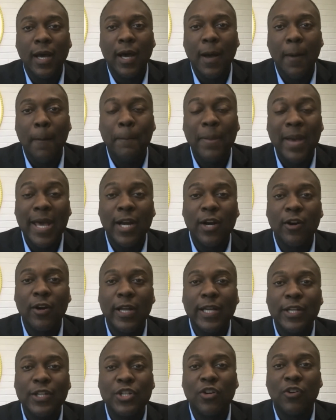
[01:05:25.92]
better
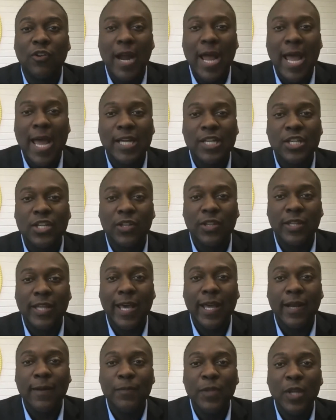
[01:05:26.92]
interaction,
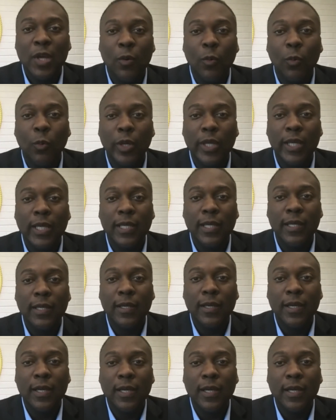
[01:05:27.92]
that we